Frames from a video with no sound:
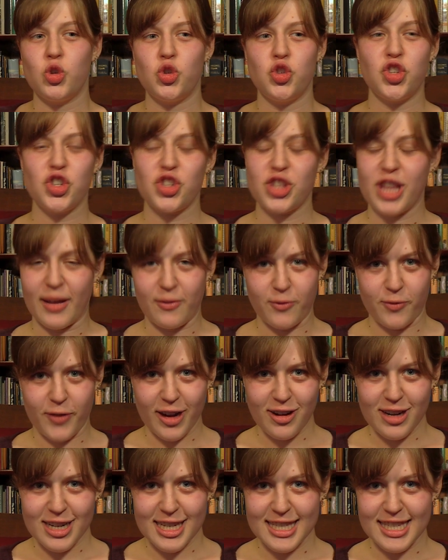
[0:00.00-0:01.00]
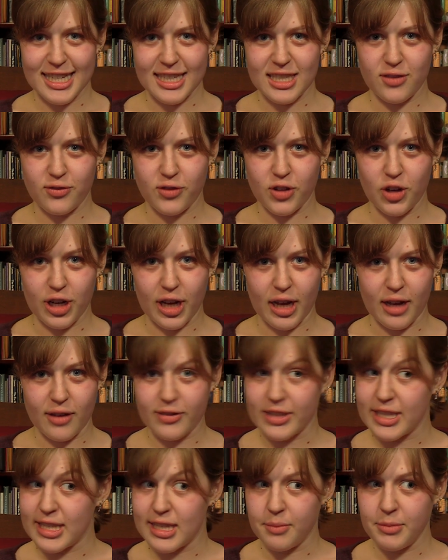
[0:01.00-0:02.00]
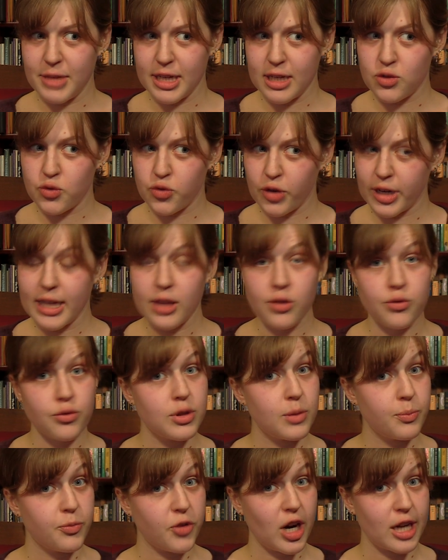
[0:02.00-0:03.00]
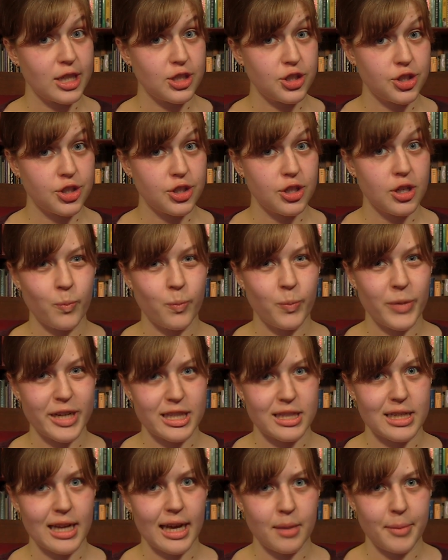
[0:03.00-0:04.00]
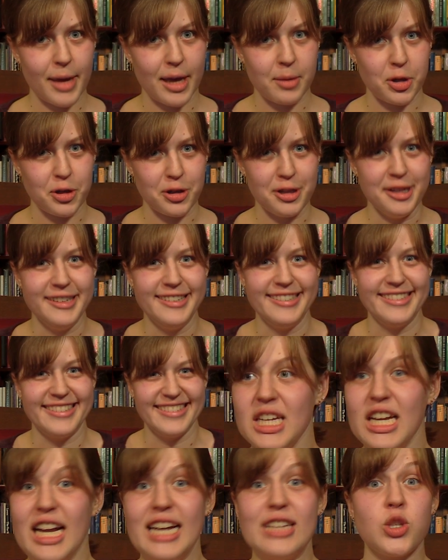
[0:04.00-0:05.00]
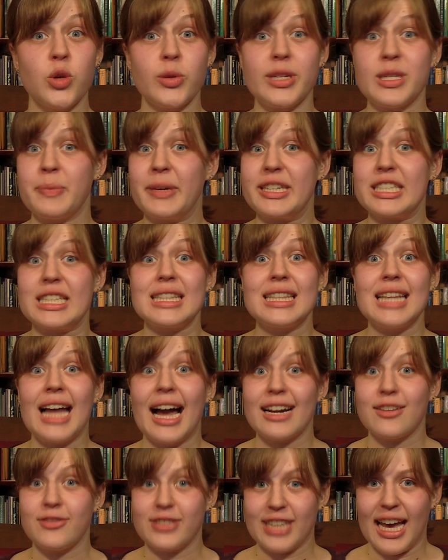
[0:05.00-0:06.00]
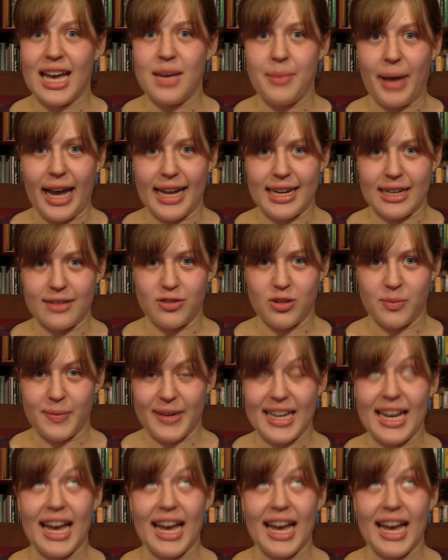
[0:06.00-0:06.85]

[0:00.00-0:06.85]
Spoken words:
Just that very distinctive look of something is running through the brush, but it's not a mammal. And so he spent a lot of time hiding from me.